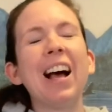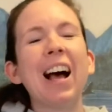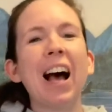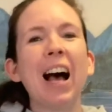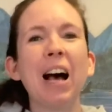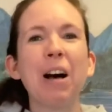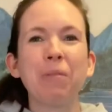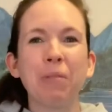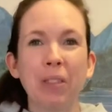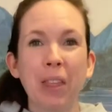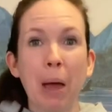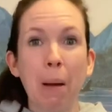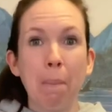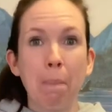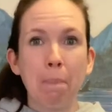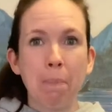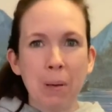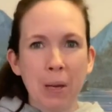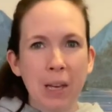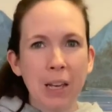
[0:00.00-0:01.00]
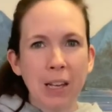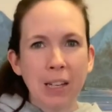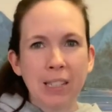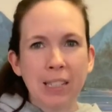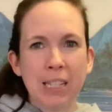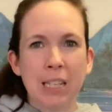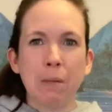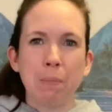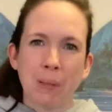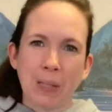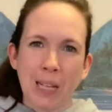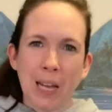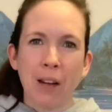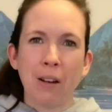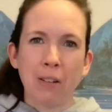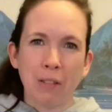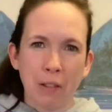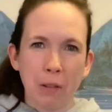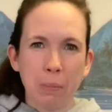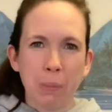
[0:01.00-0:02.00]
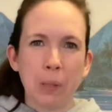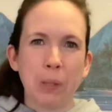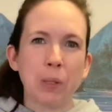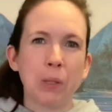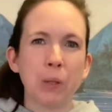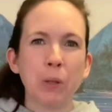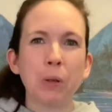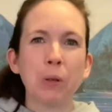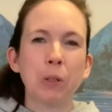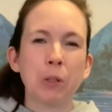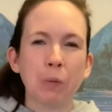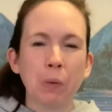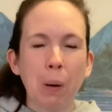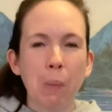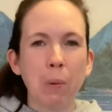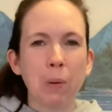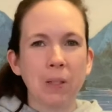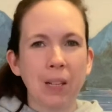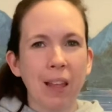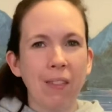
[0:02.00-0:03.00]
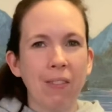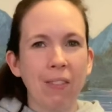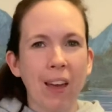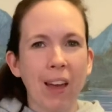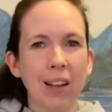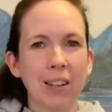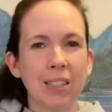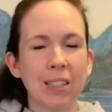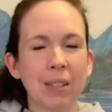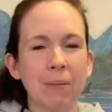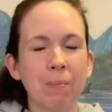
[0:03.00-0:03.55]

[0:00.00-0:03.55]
With that big, deep sound of the bassoon to represent that.